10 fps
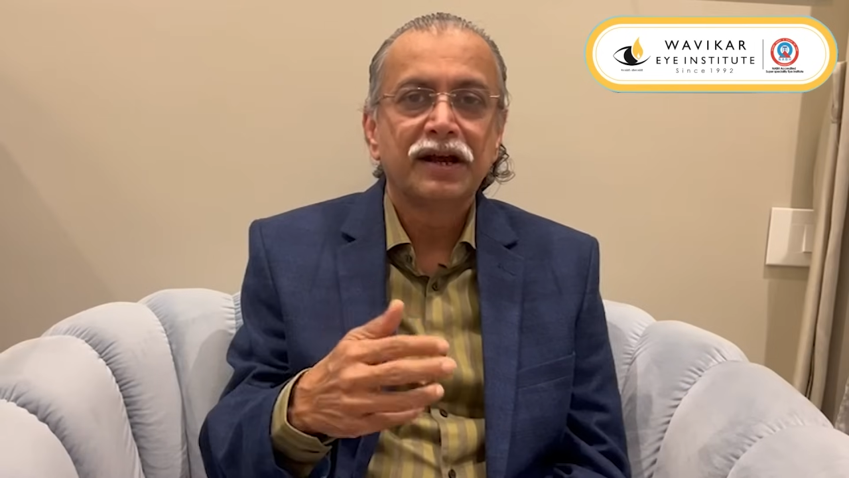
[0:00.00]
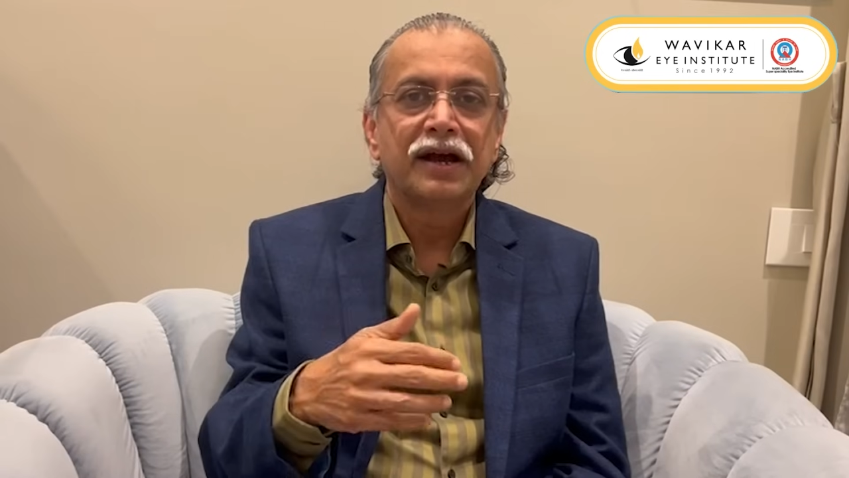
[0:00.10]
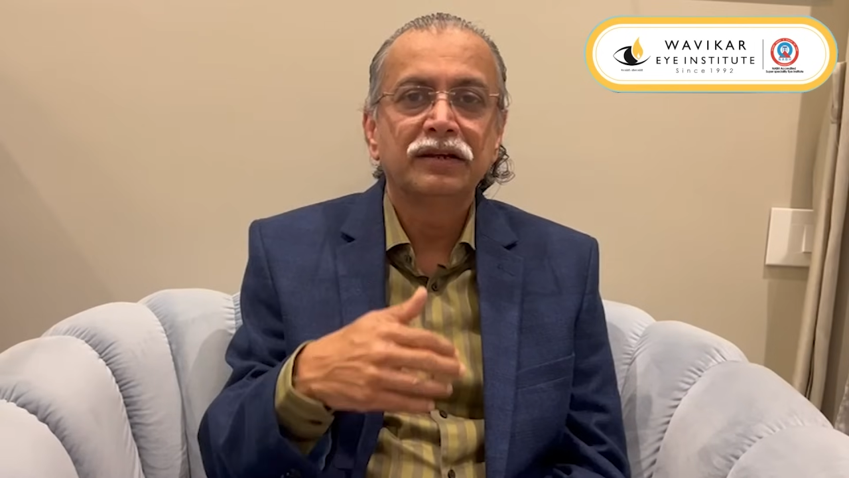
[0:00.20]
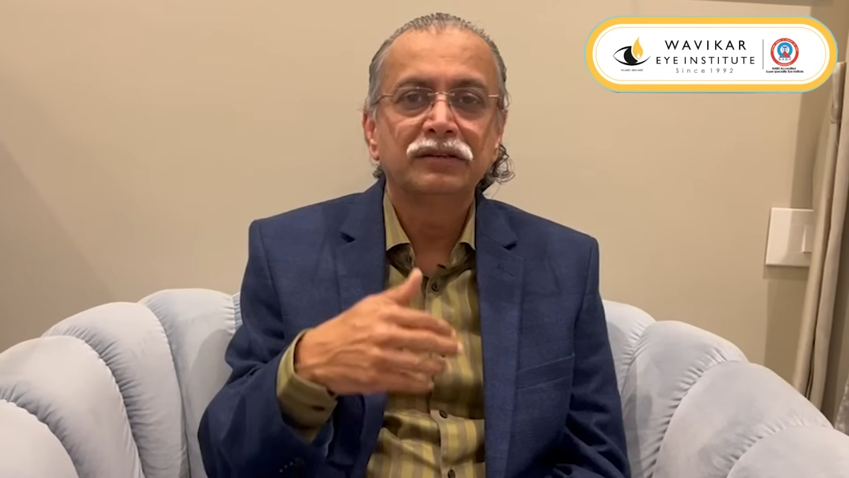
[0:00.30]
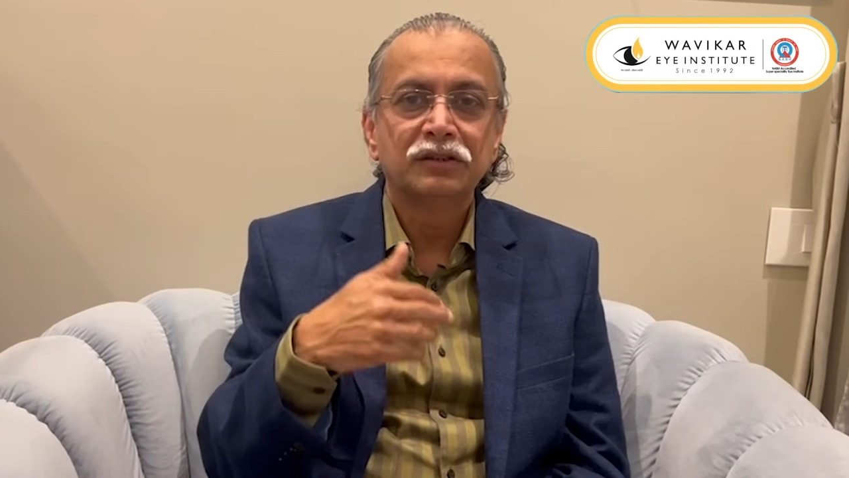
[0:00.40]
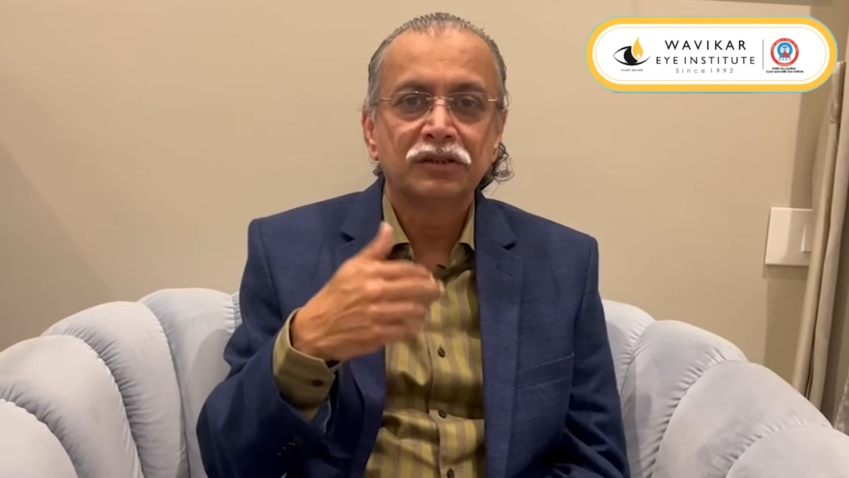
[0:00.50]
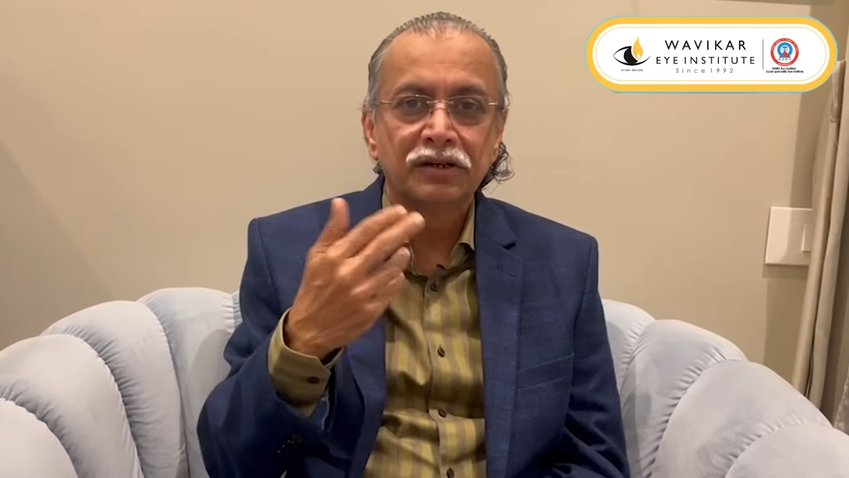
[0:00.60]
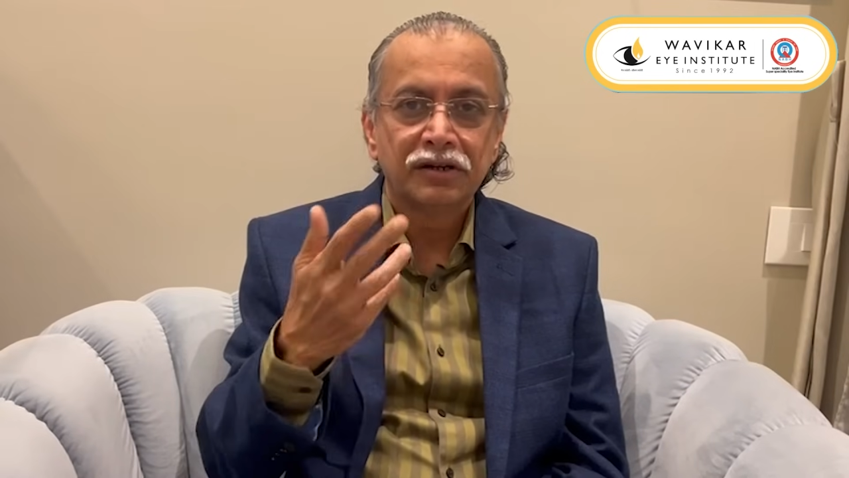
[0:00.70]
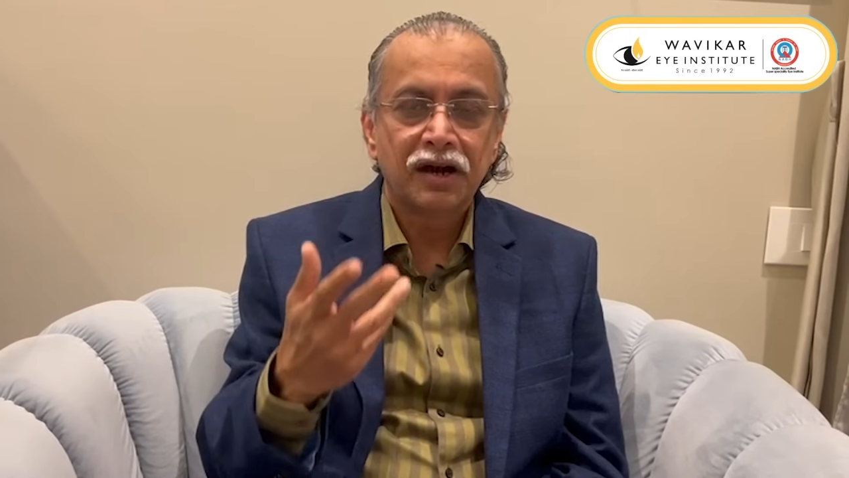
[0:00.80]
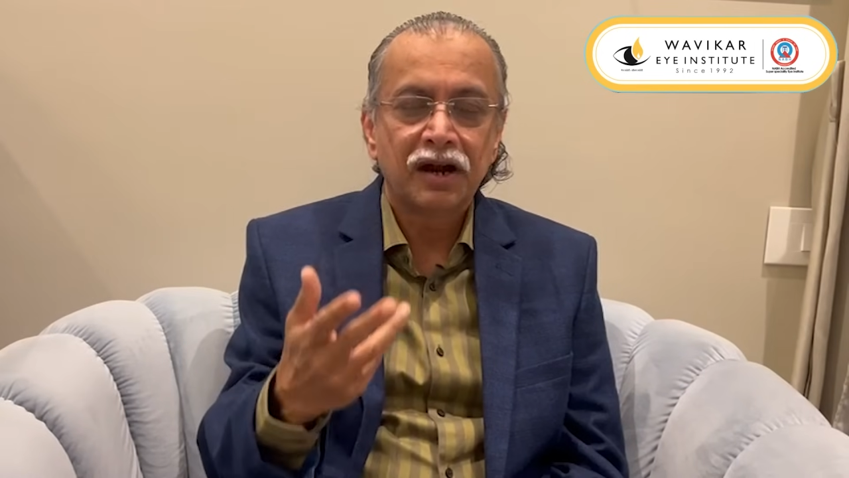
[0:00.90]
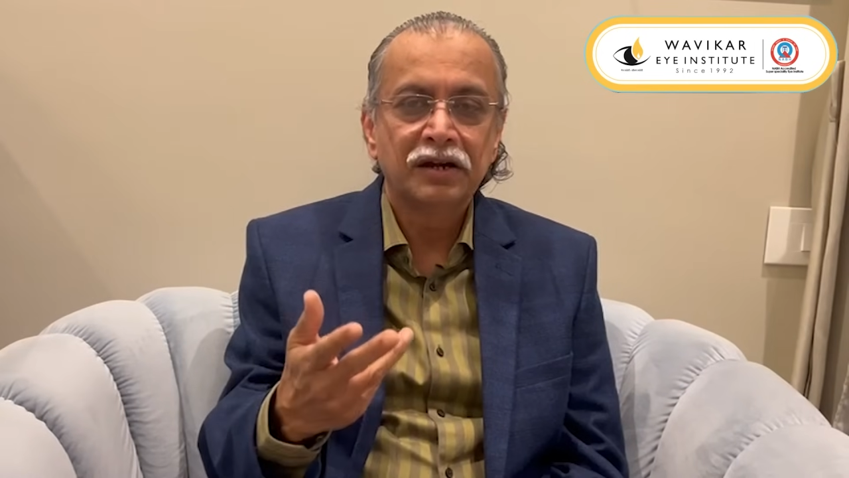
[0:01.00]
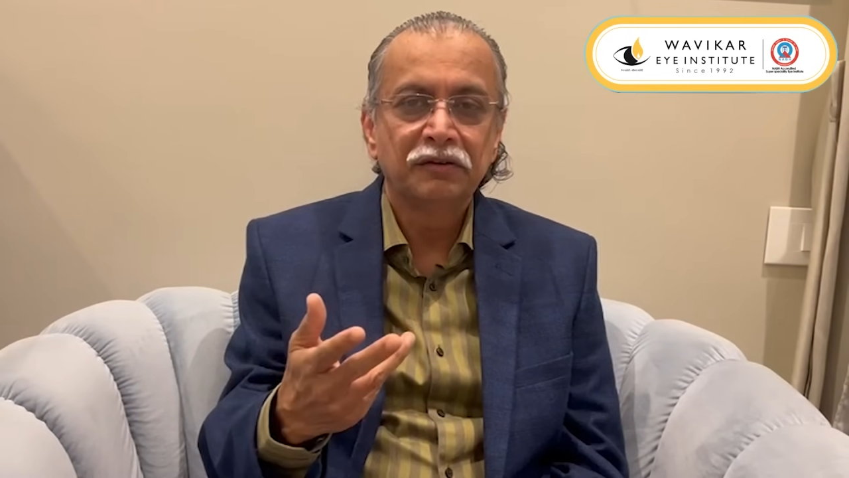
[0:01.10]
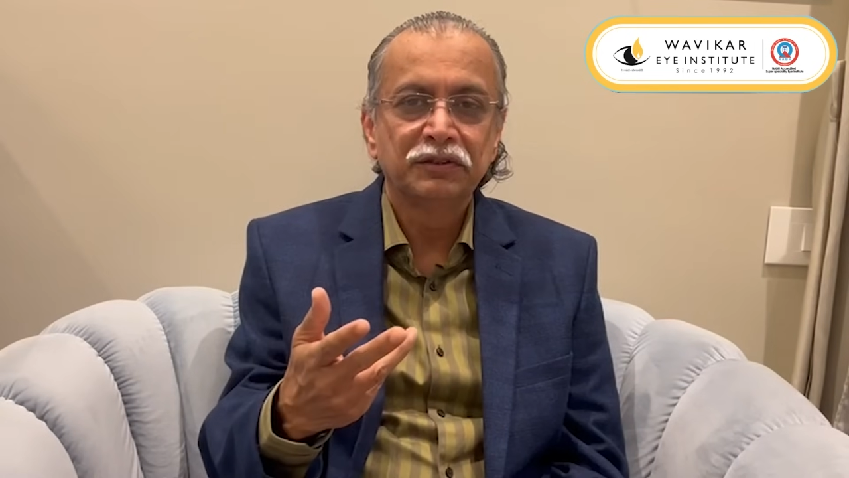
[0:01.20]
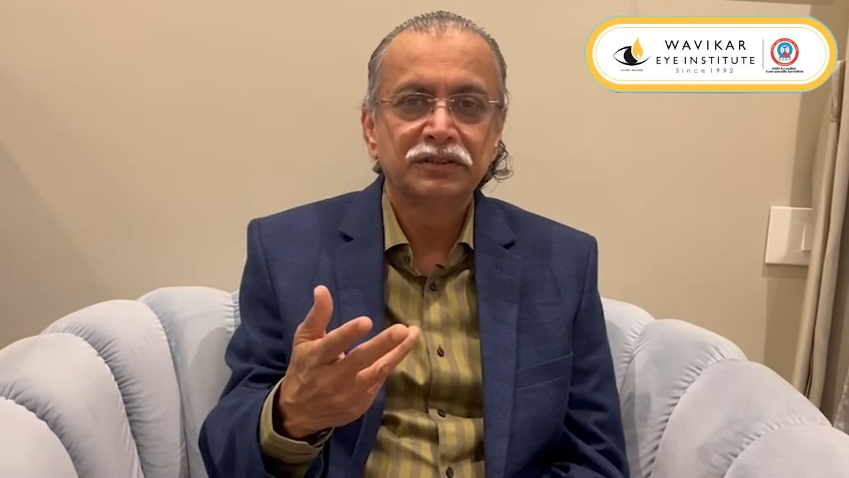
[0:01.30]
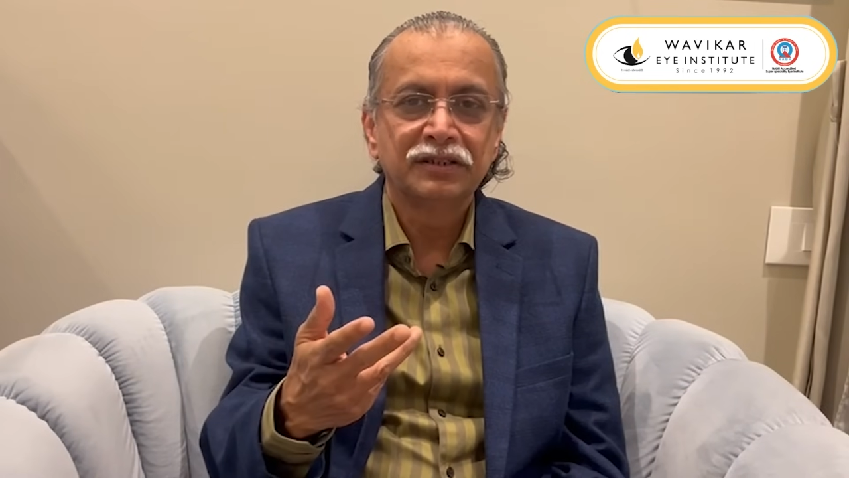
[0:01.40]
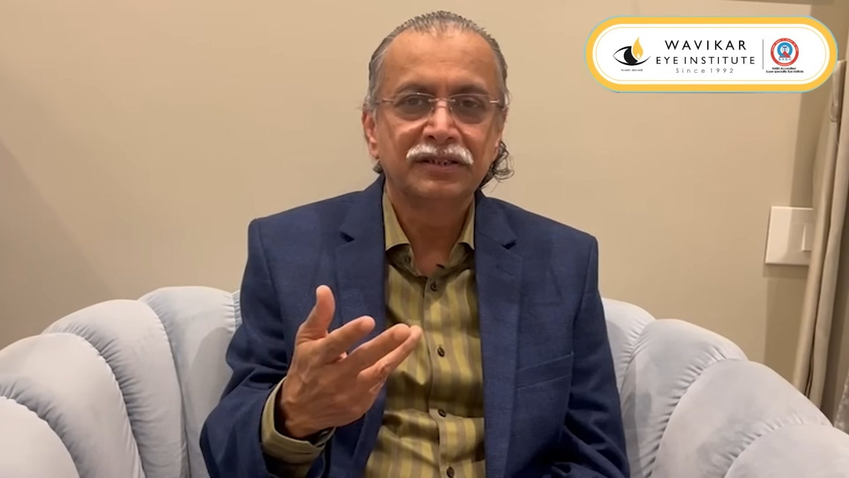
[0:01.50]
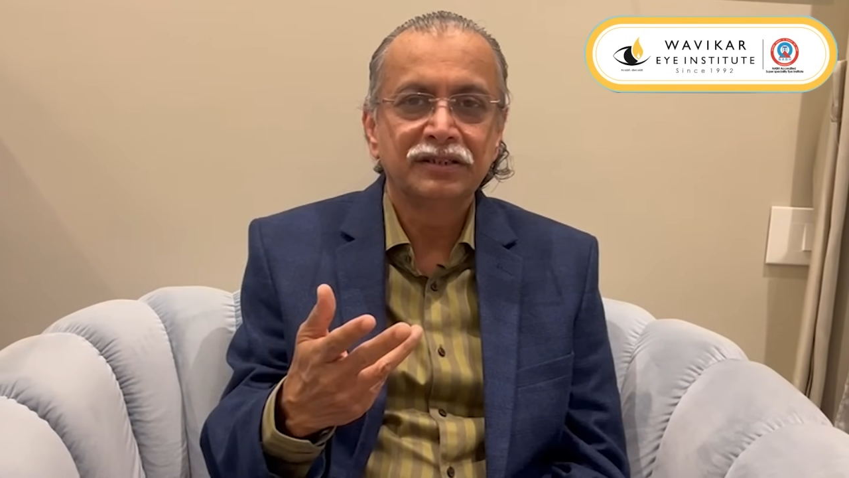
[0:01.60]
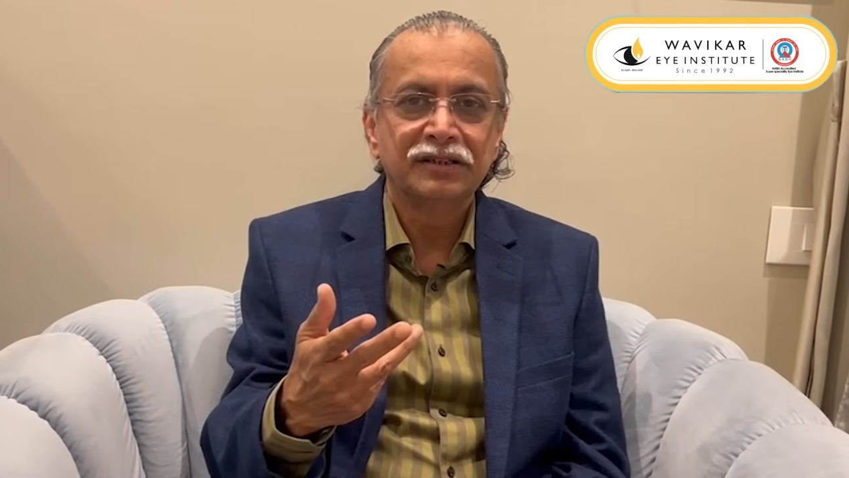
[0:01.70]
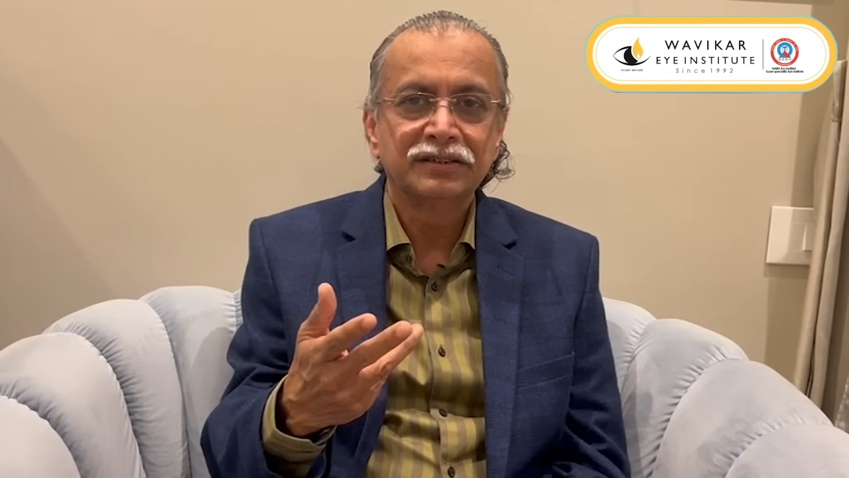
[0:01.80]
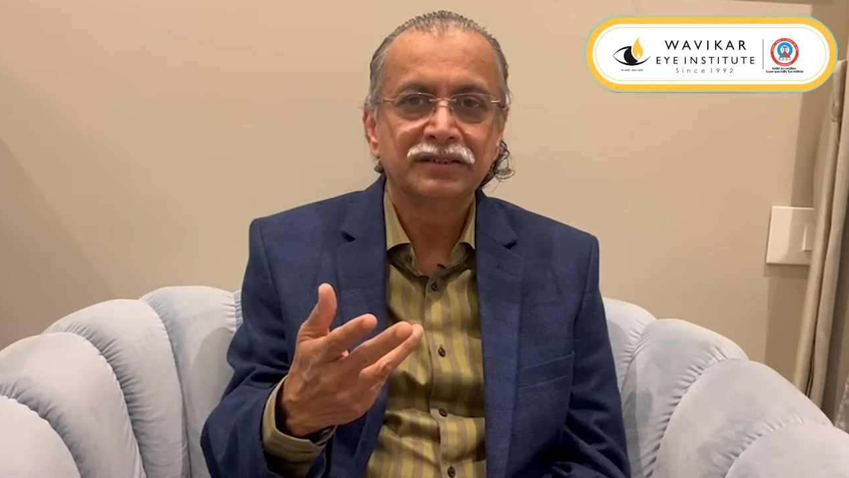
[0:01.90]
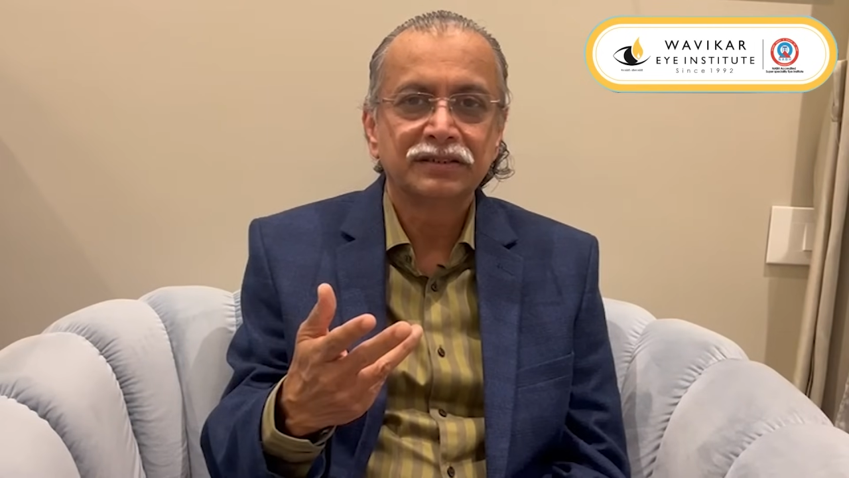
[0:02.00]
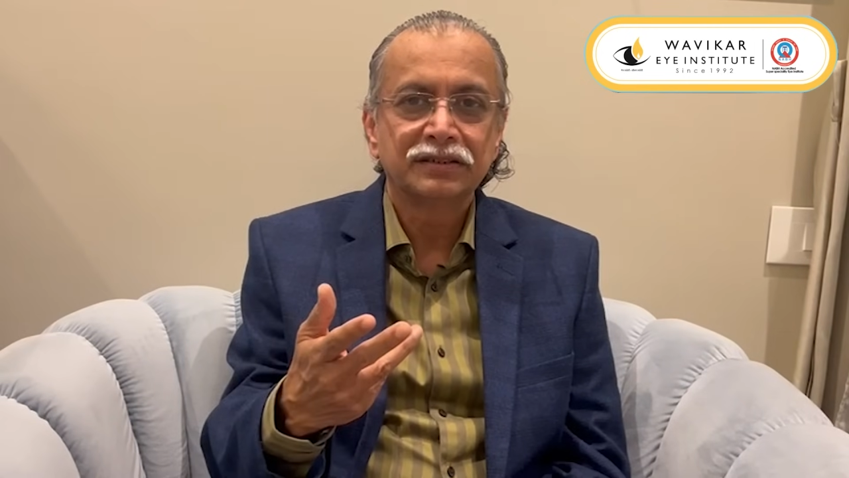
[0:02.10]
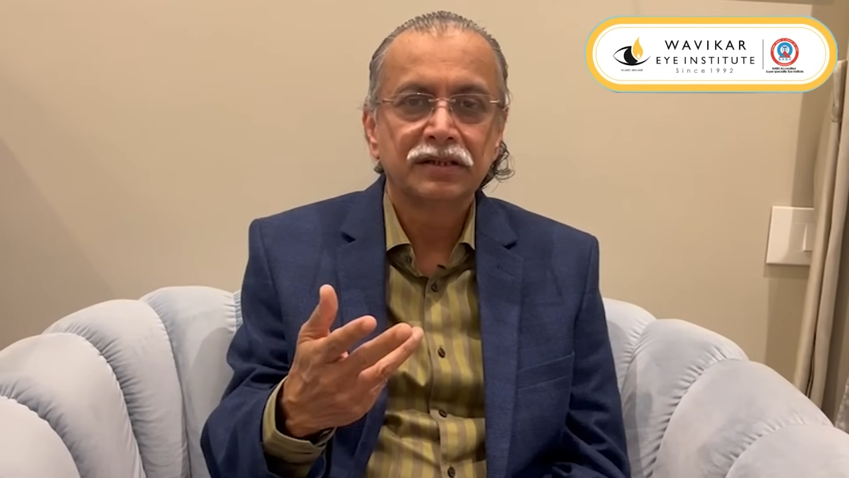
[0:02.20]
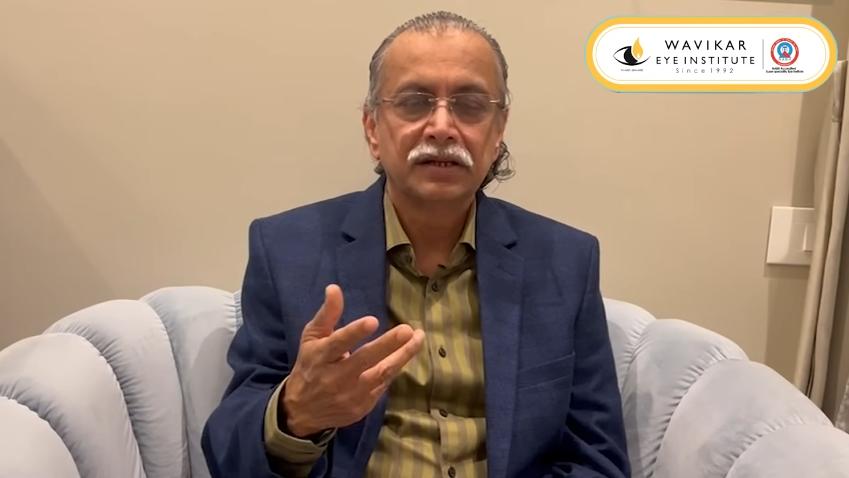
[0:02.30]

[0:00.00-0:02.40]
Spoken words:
and third, artificial intelligence.